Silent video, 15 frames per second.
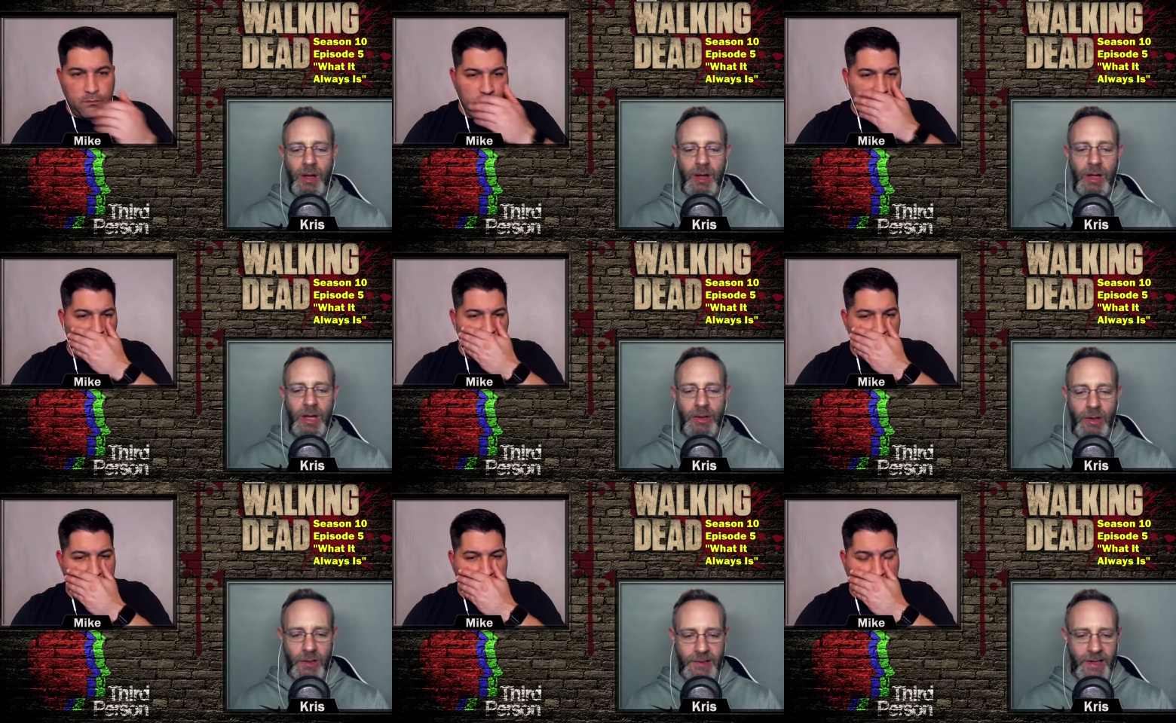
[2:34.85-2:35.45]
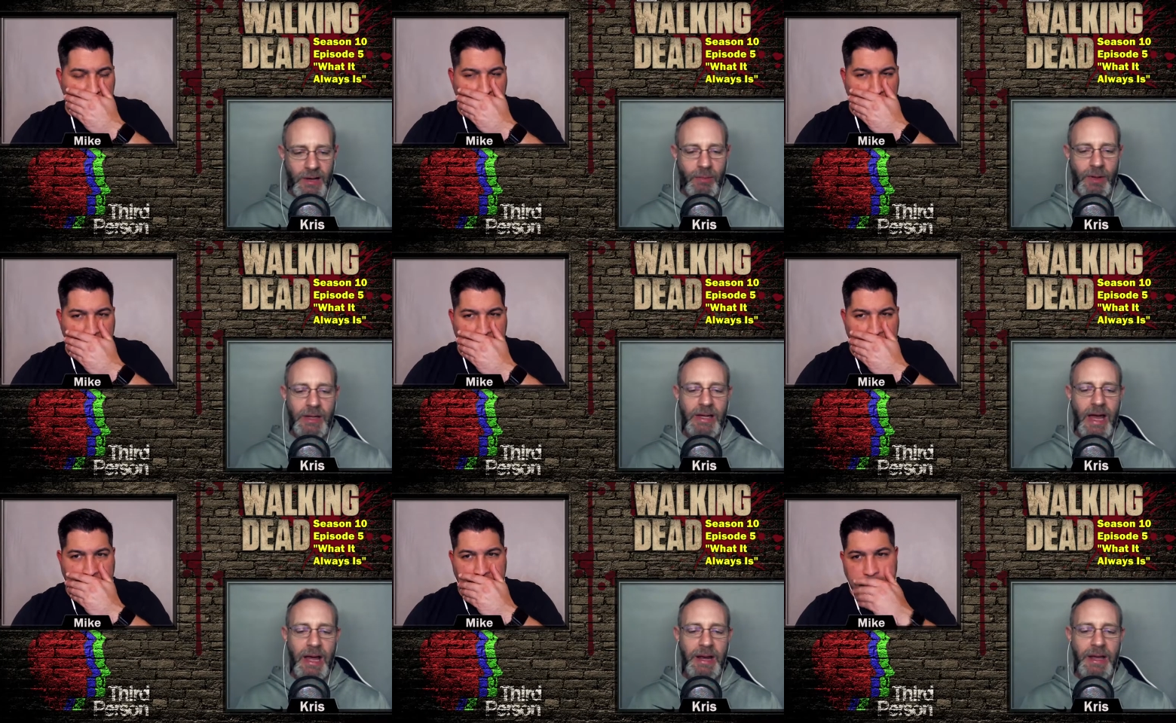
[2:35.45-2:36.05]
Speaker 1: it looks like we're
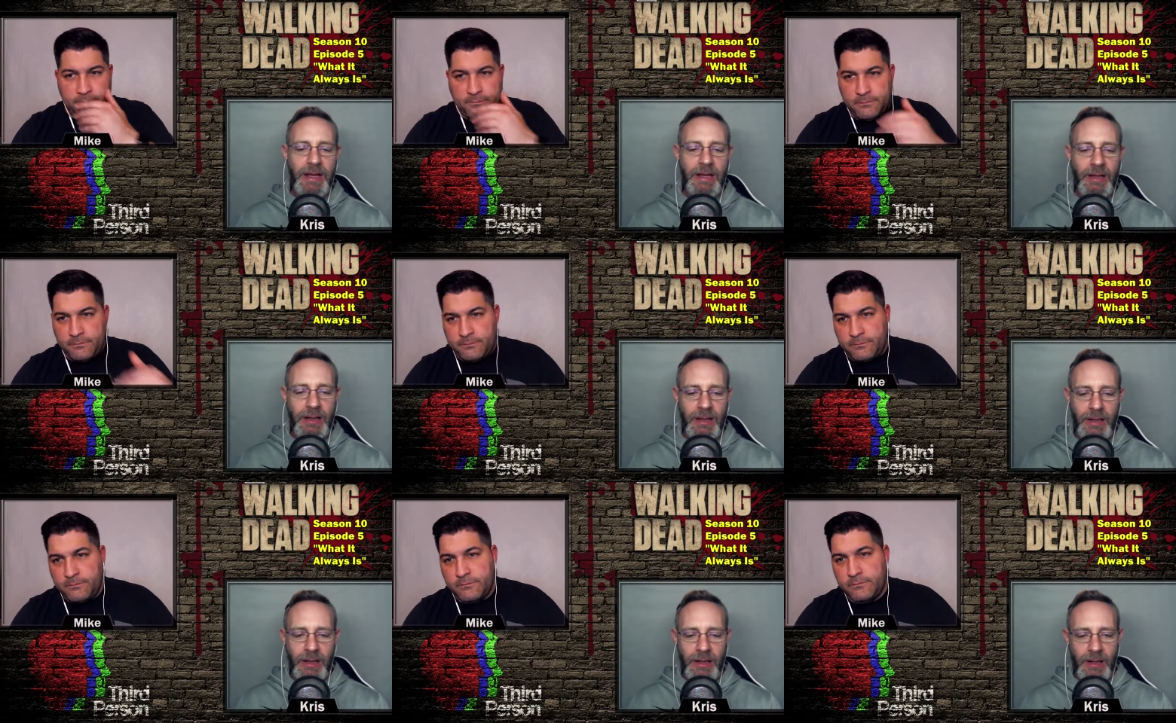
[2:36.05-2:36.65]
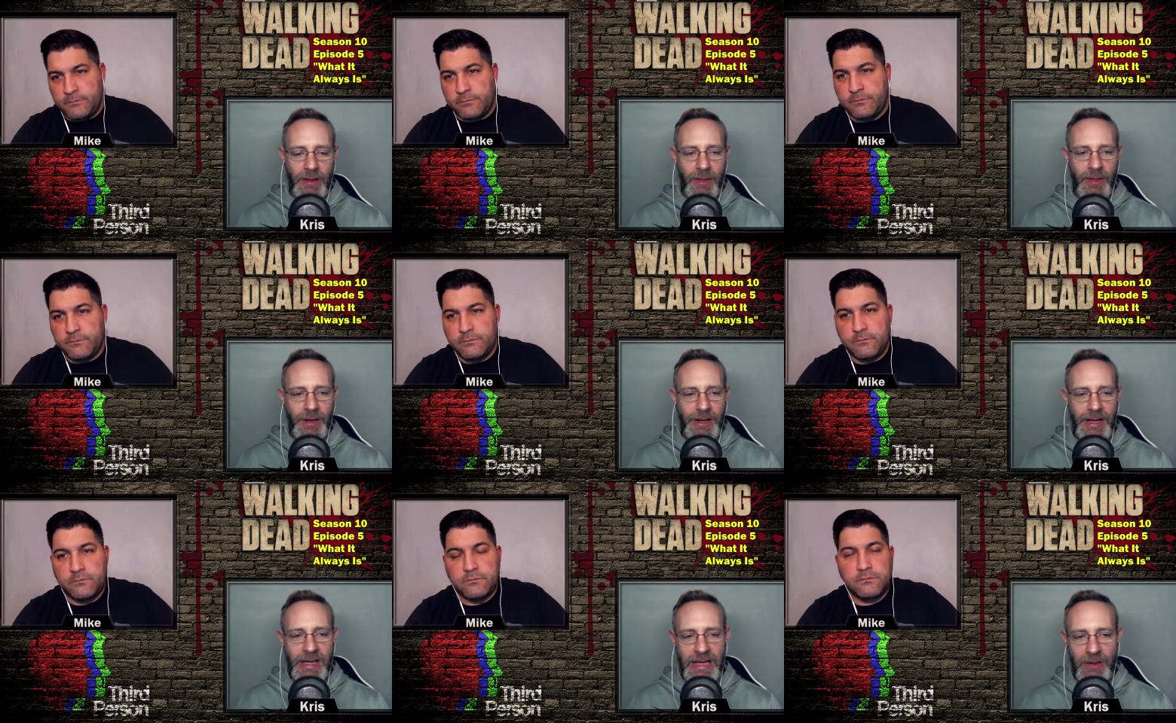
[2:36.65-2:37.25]
getting the
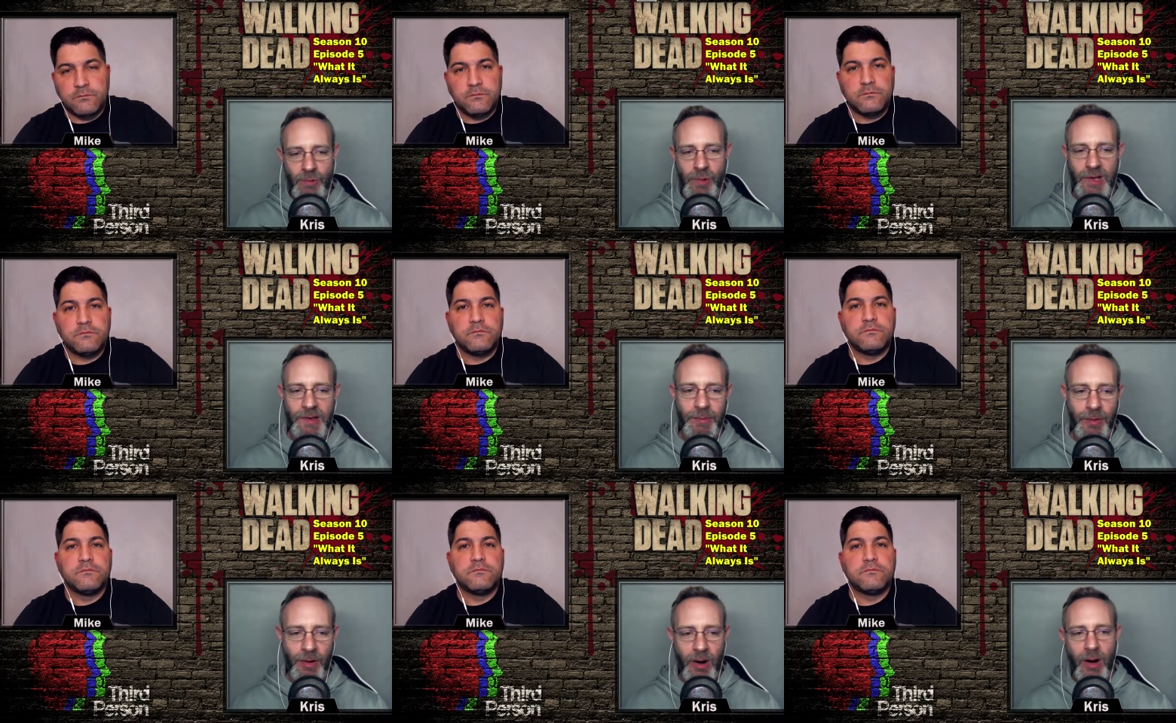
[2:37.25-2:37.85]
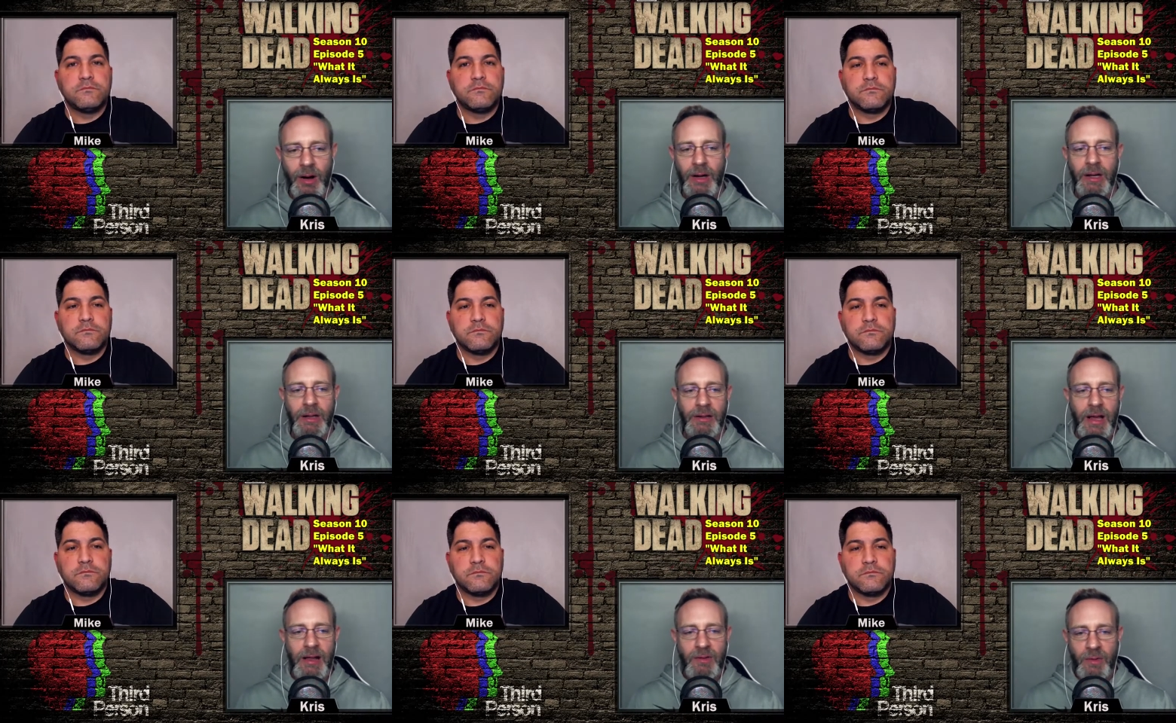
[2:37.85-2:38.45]
Negan Whisper arc.
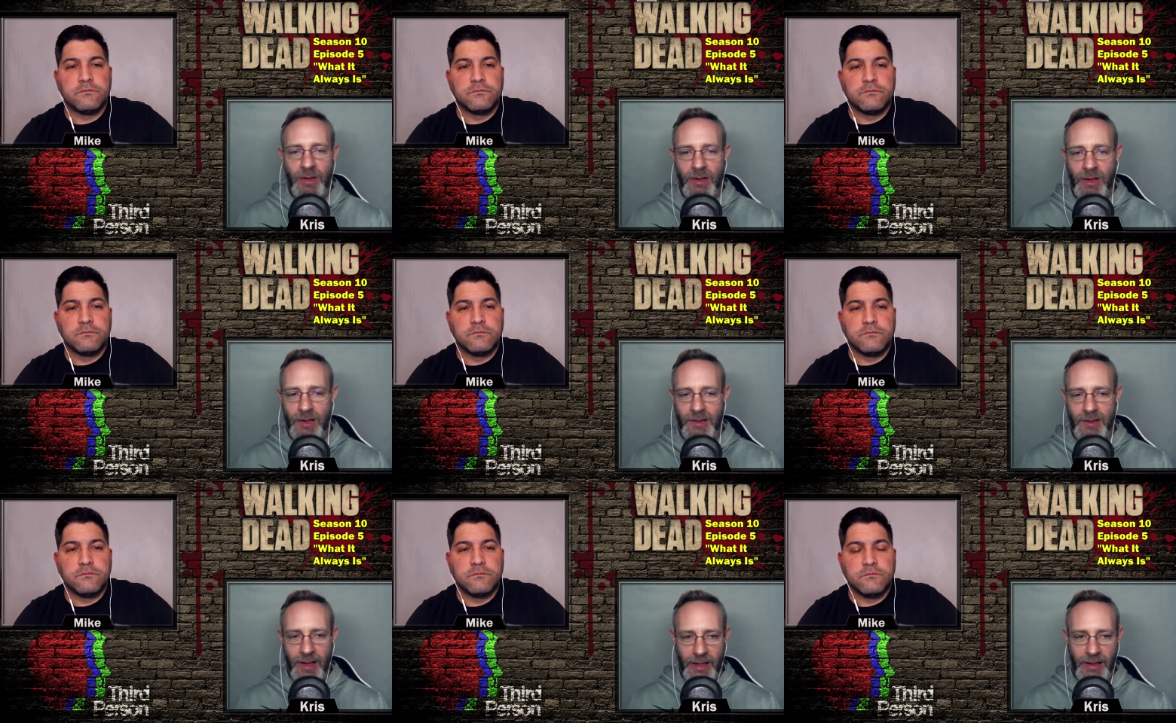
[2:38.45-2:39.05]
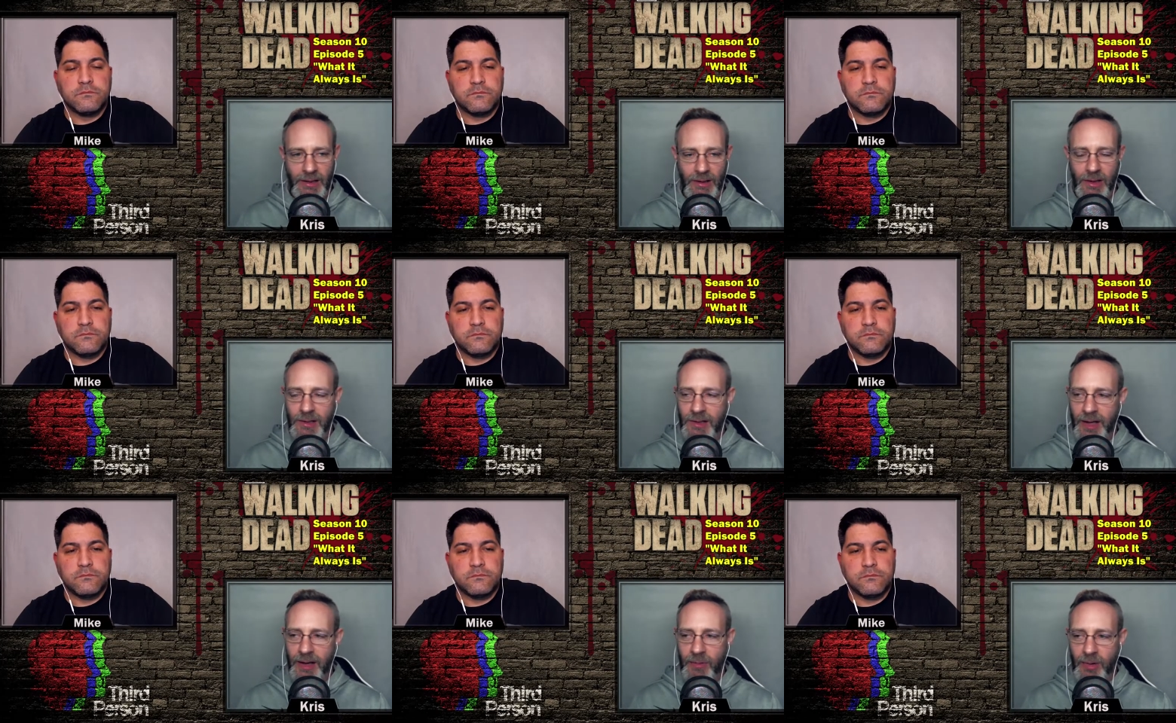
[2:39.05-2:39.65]
That's what it looks like. It looks
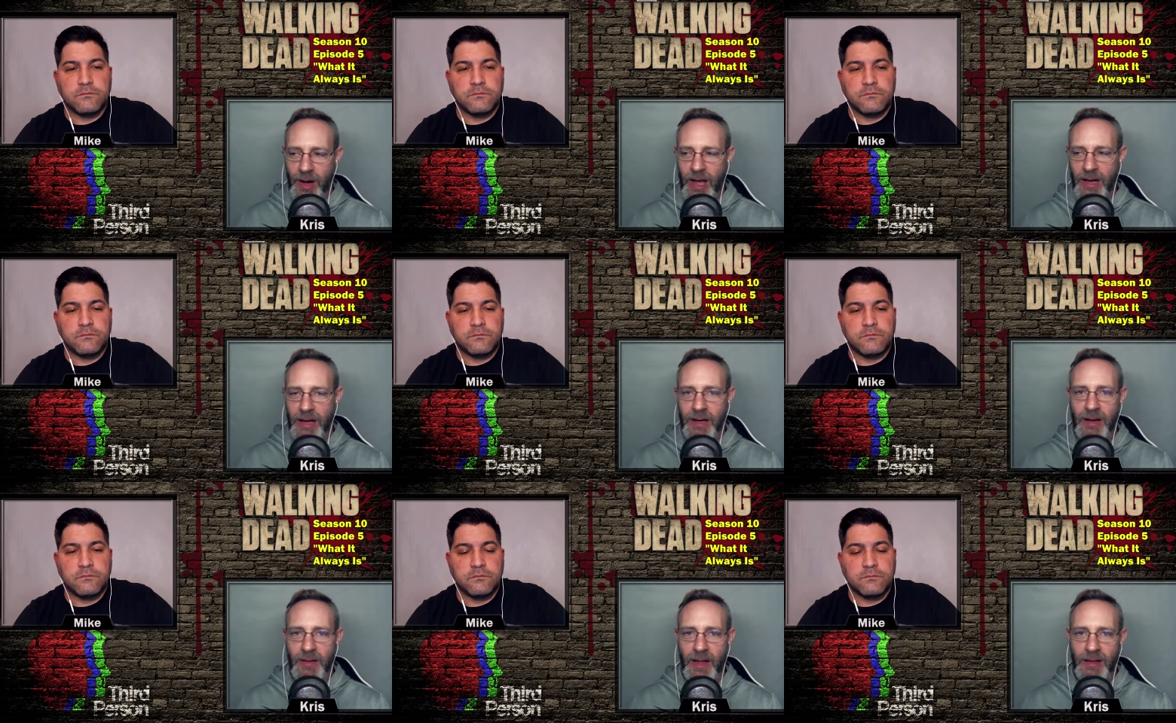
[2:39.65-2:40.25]
like we're headed in that